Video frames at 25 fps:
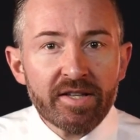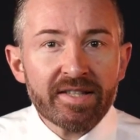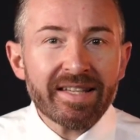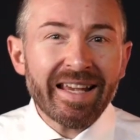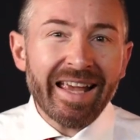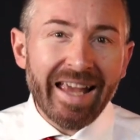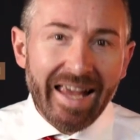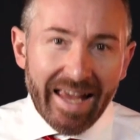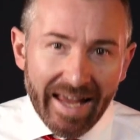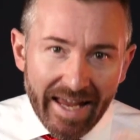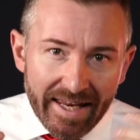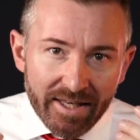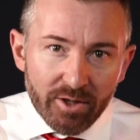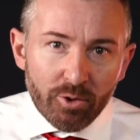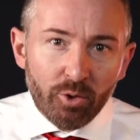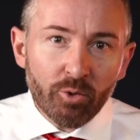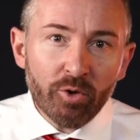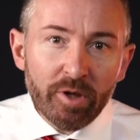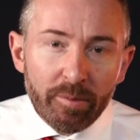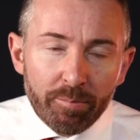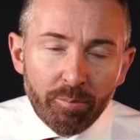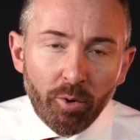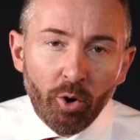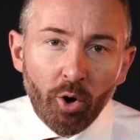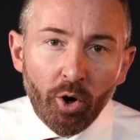annual
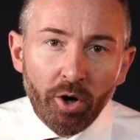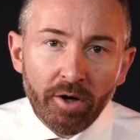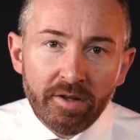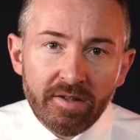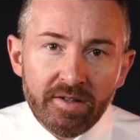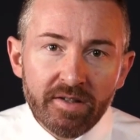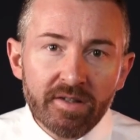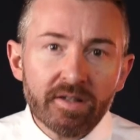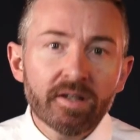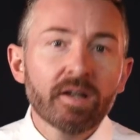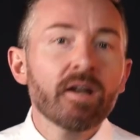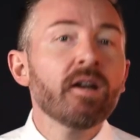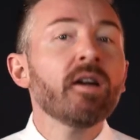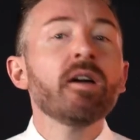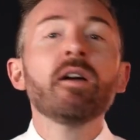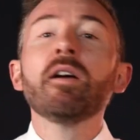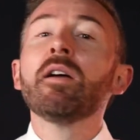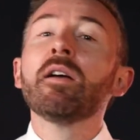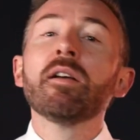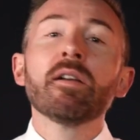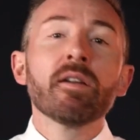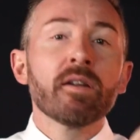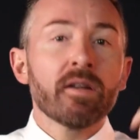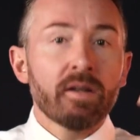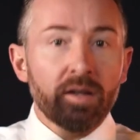reports,
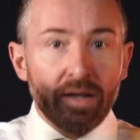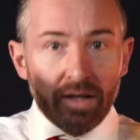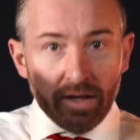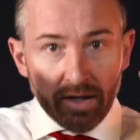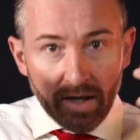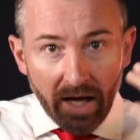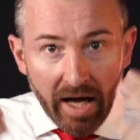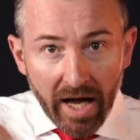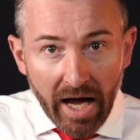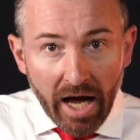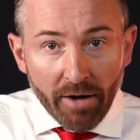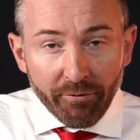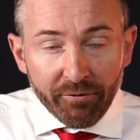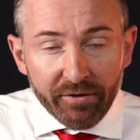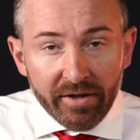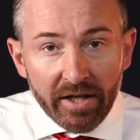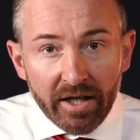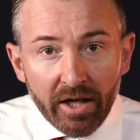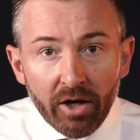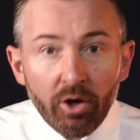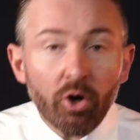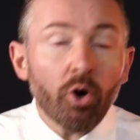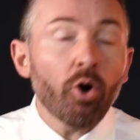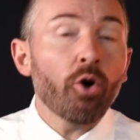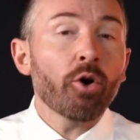half-year
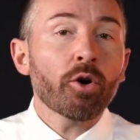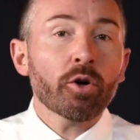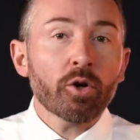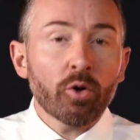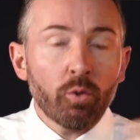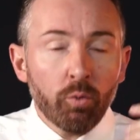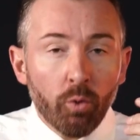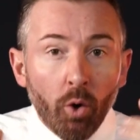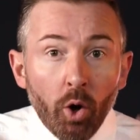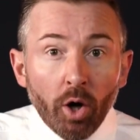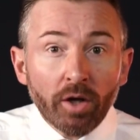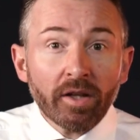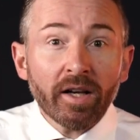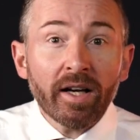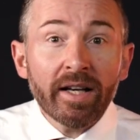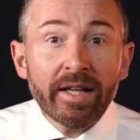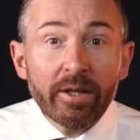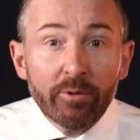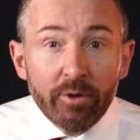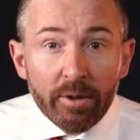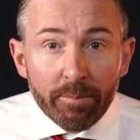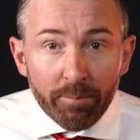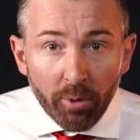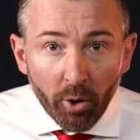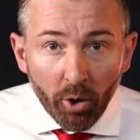or quarterly
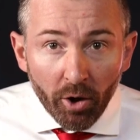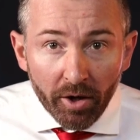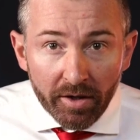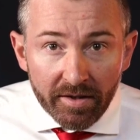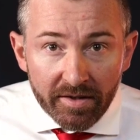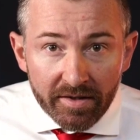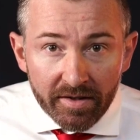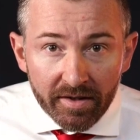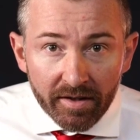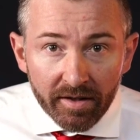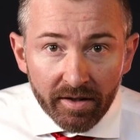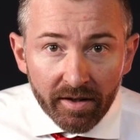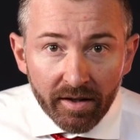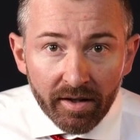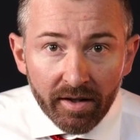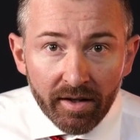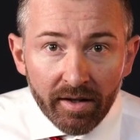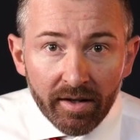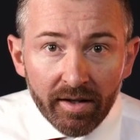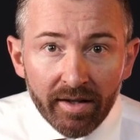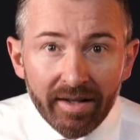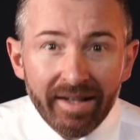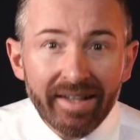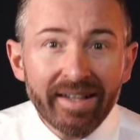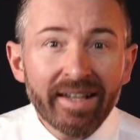reports,
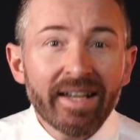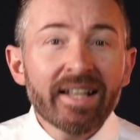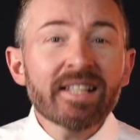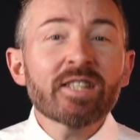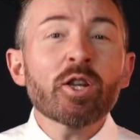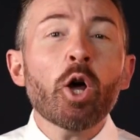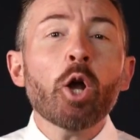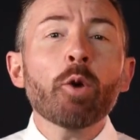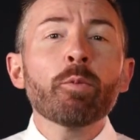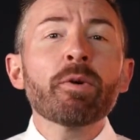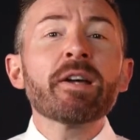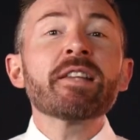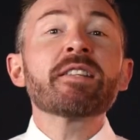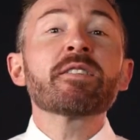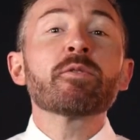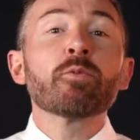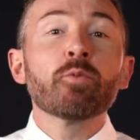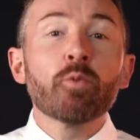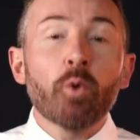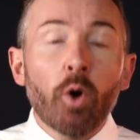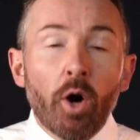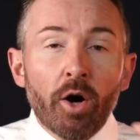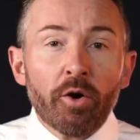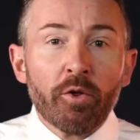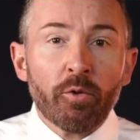it's always
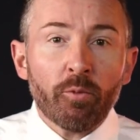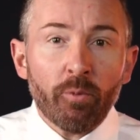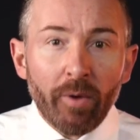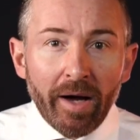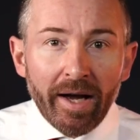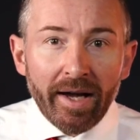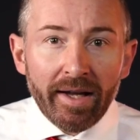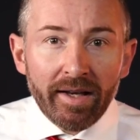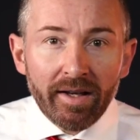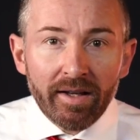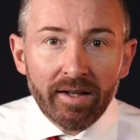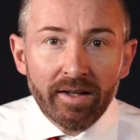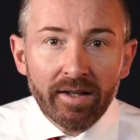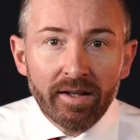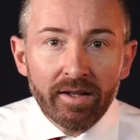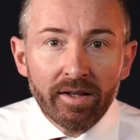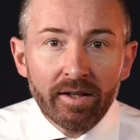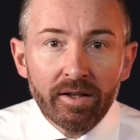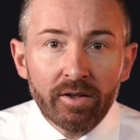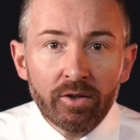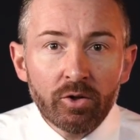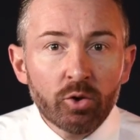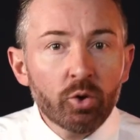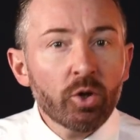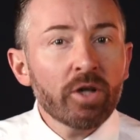worthwhile to
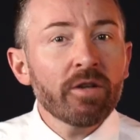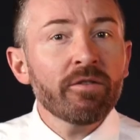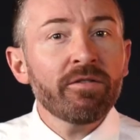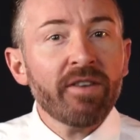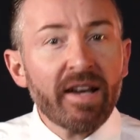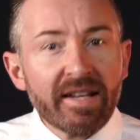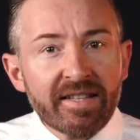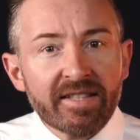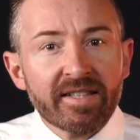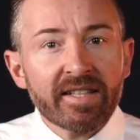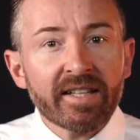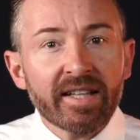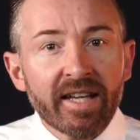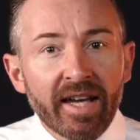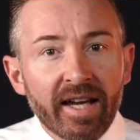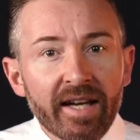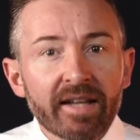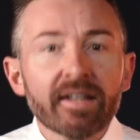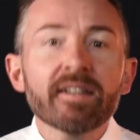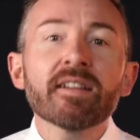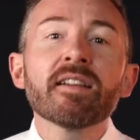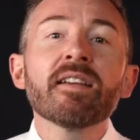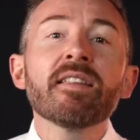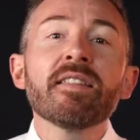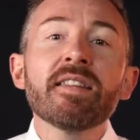investigate
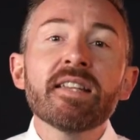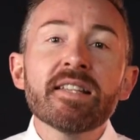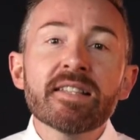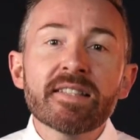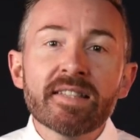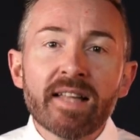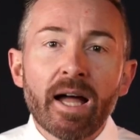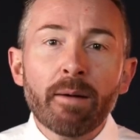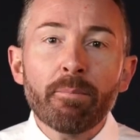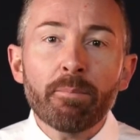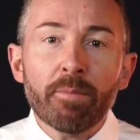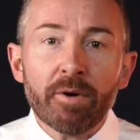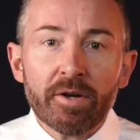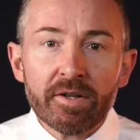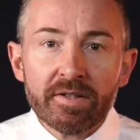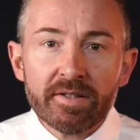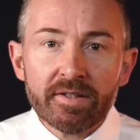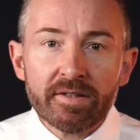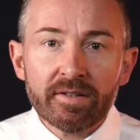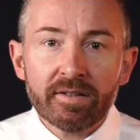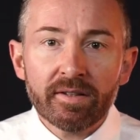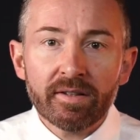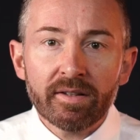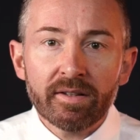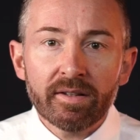these numbers
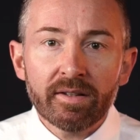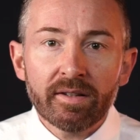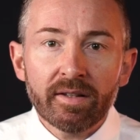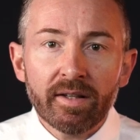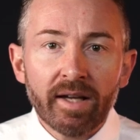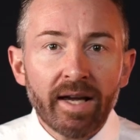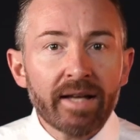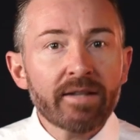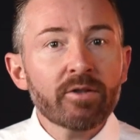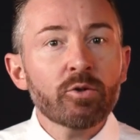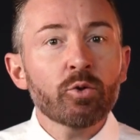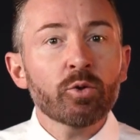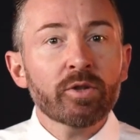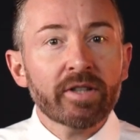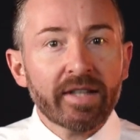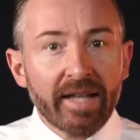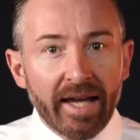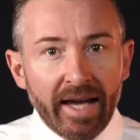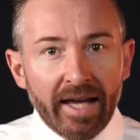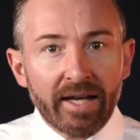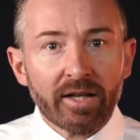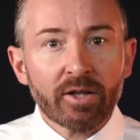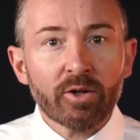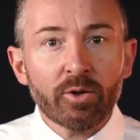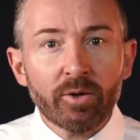and to
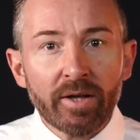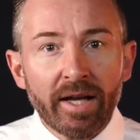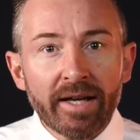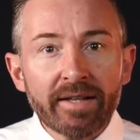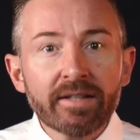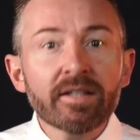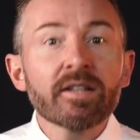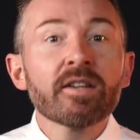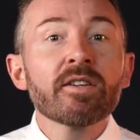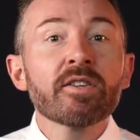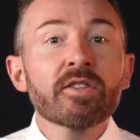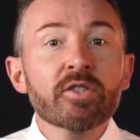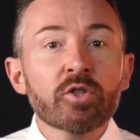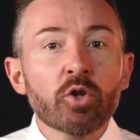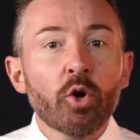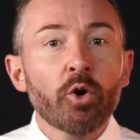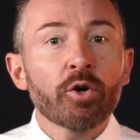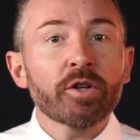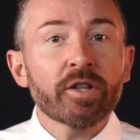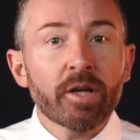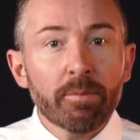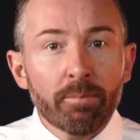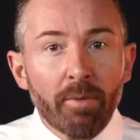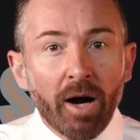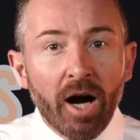calculate certain
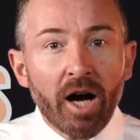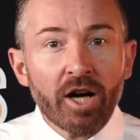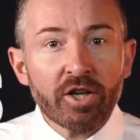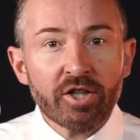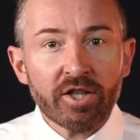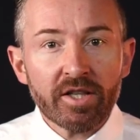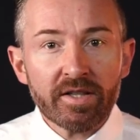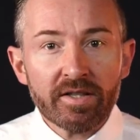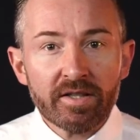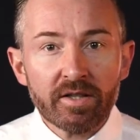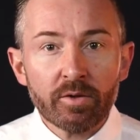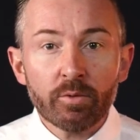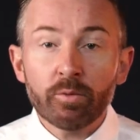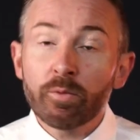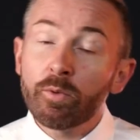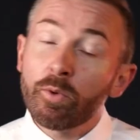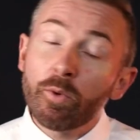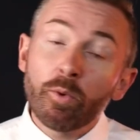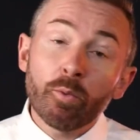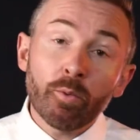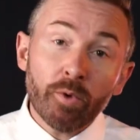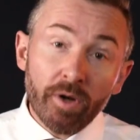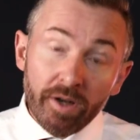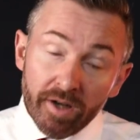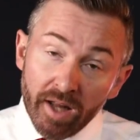margins we're
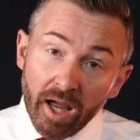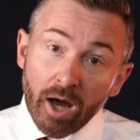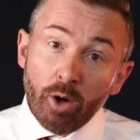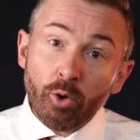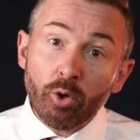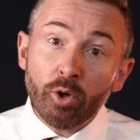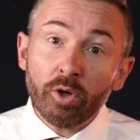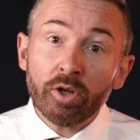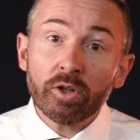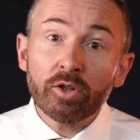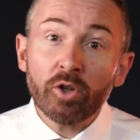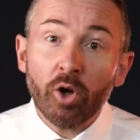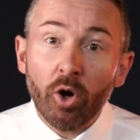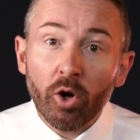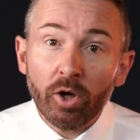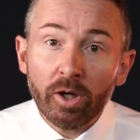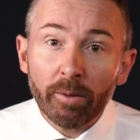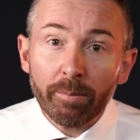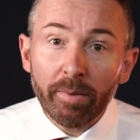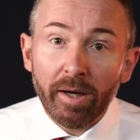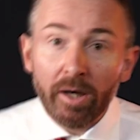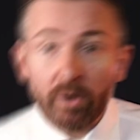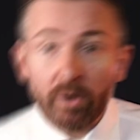now going to talk about.